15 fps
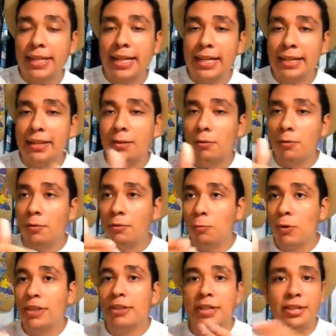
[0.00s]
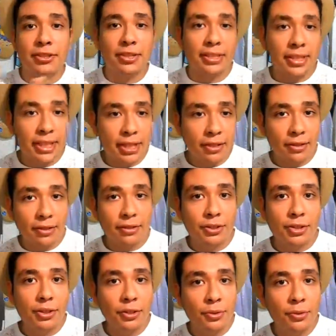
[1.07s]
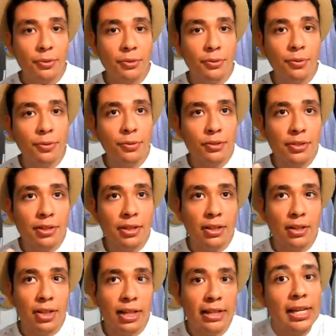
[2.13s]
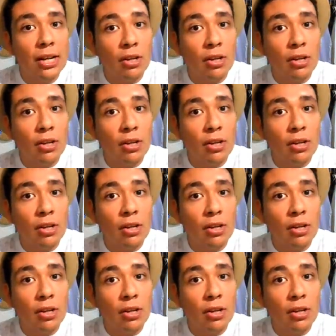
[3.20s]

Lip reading: and when they're still, they